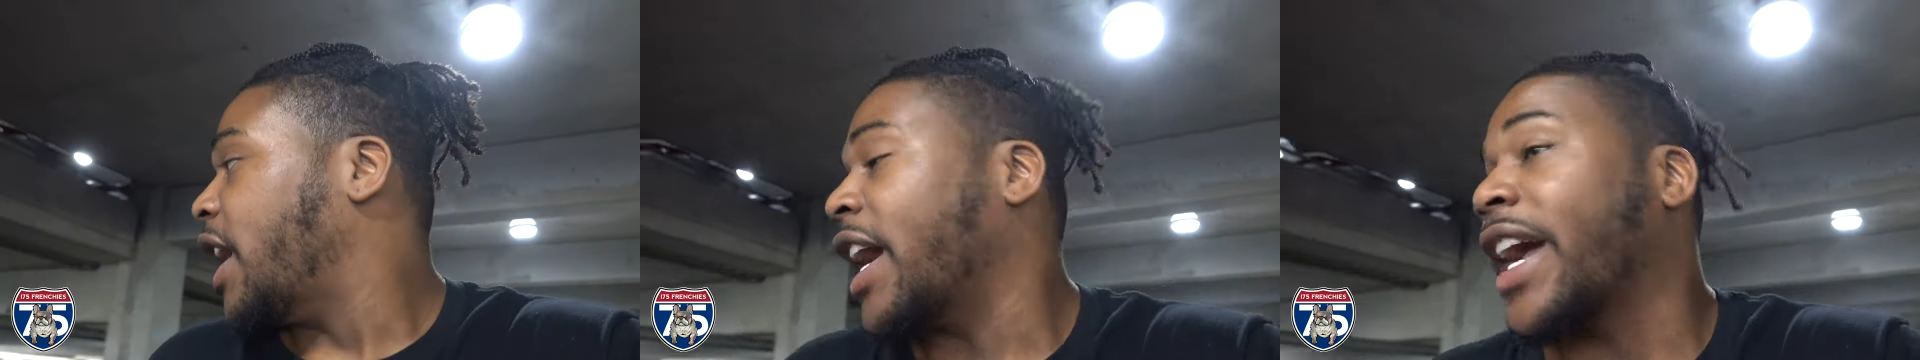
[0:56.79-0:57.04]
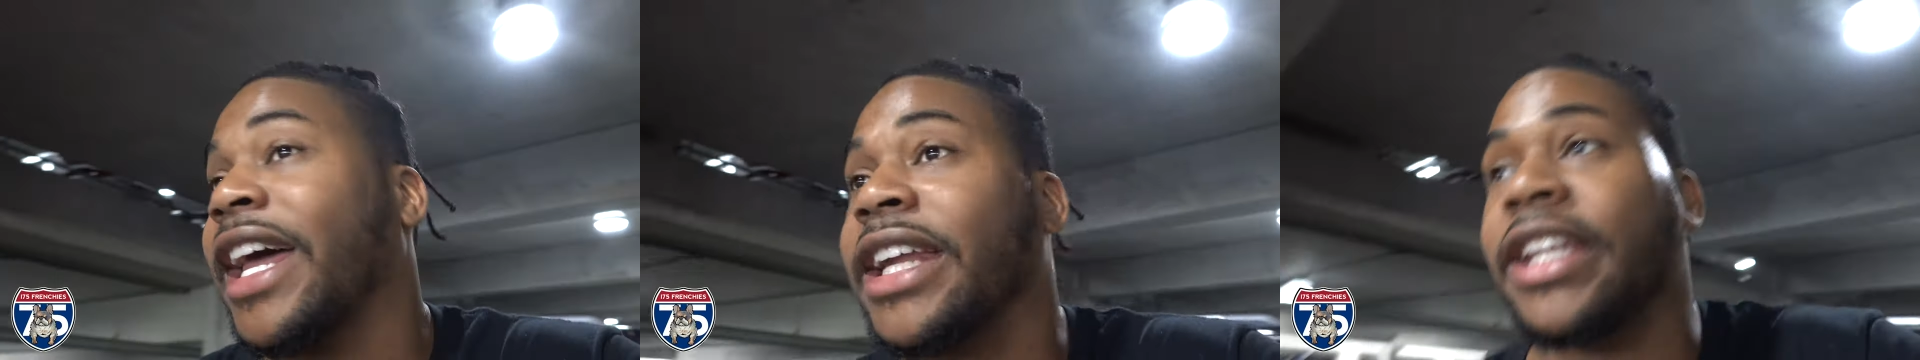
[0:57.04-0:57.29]

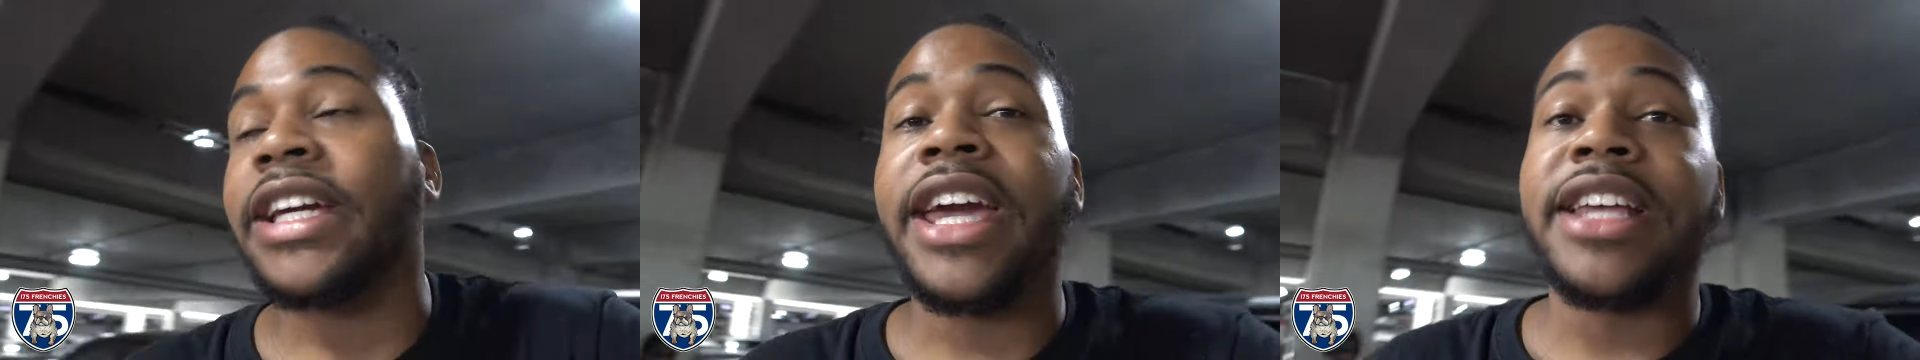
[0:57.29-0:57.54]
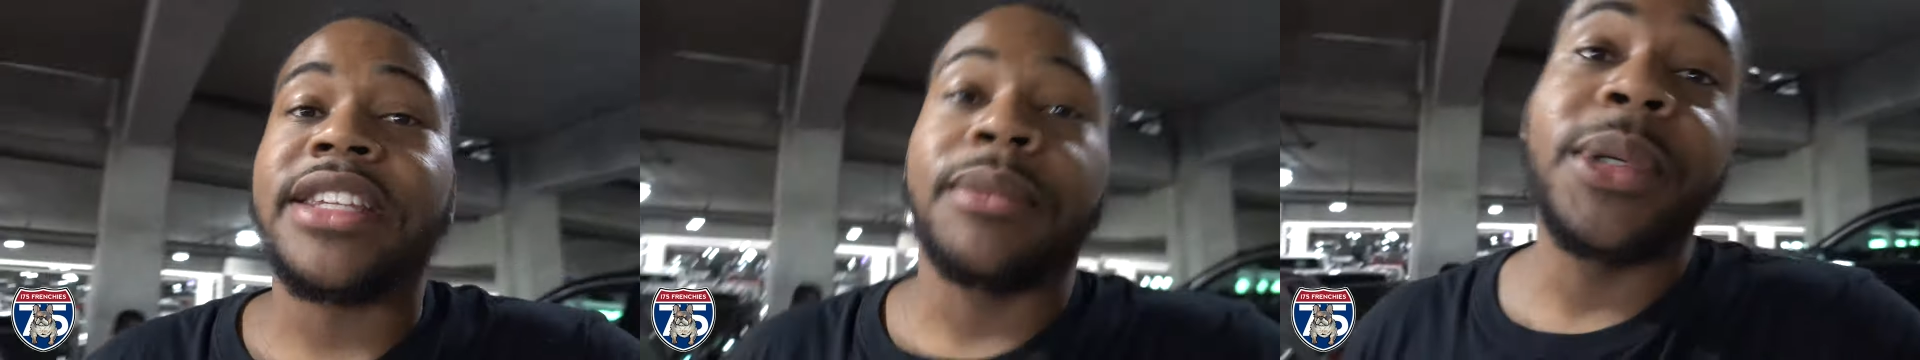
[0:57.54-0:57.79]
I gotta look
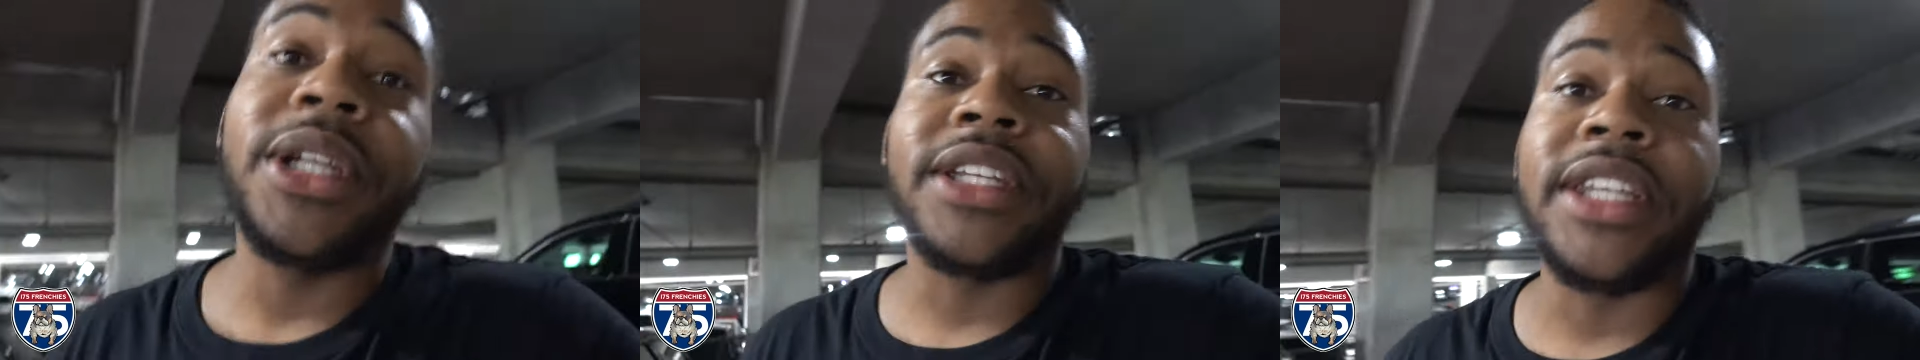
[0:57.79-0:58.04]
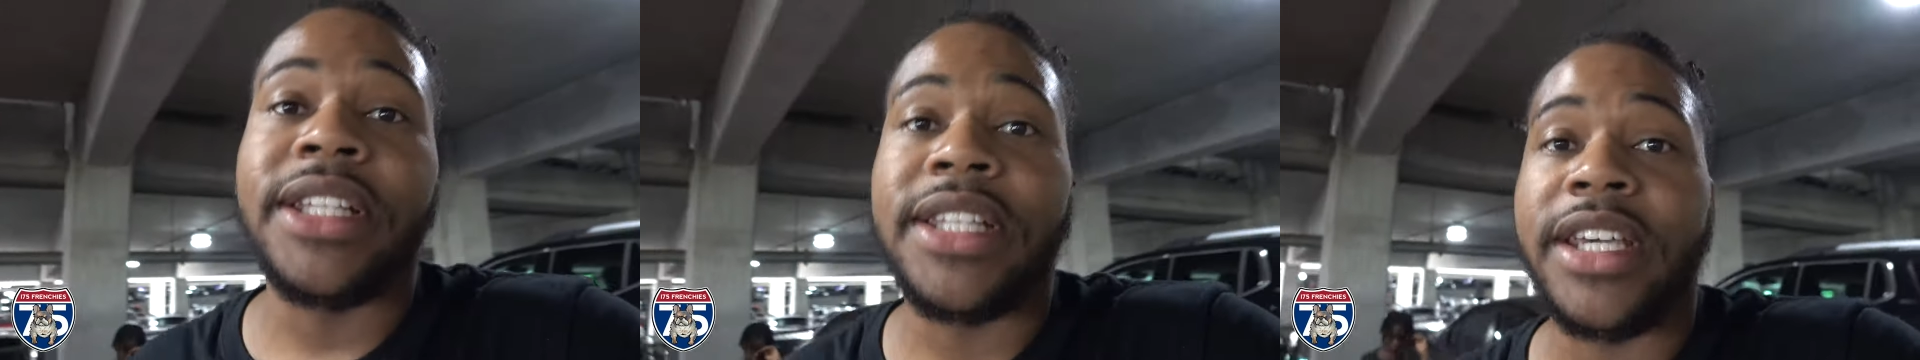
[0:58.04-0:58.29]
at some of the
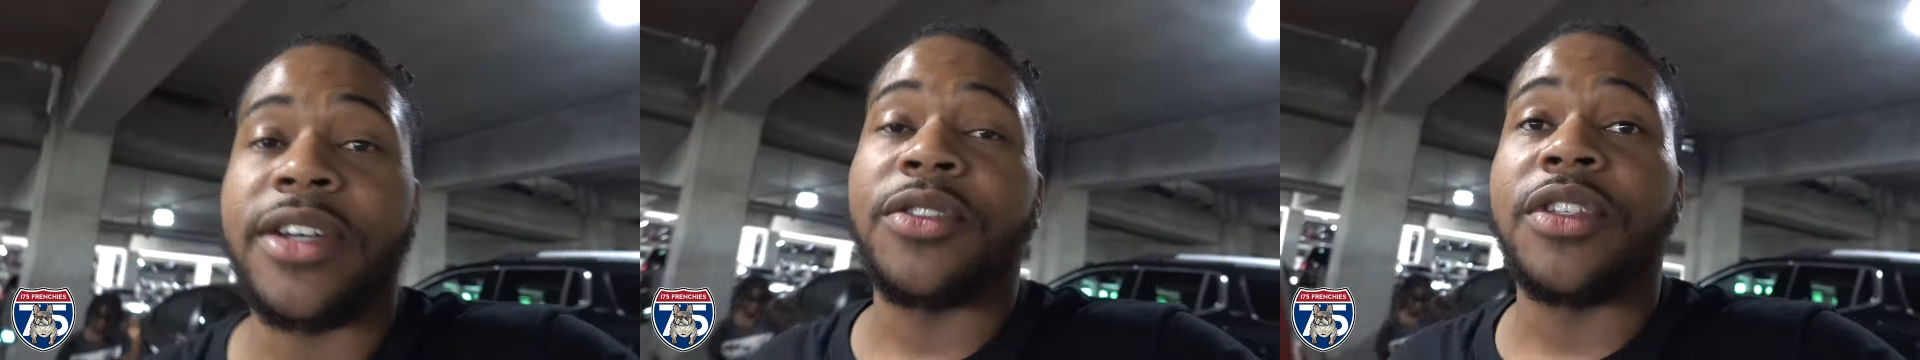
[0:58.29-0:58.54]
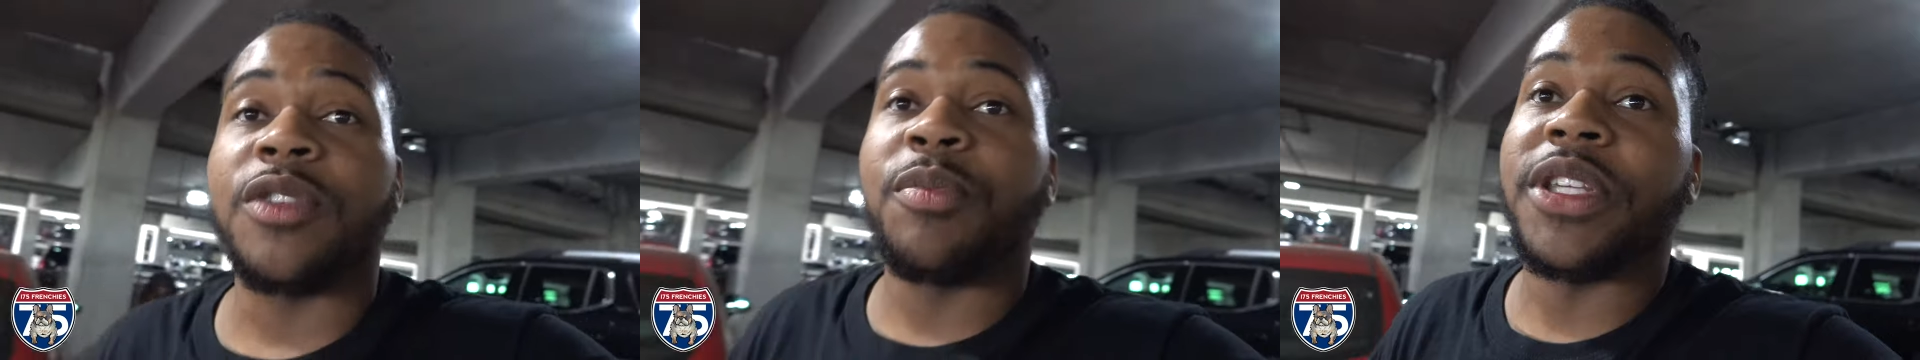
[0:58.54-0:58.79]
details that's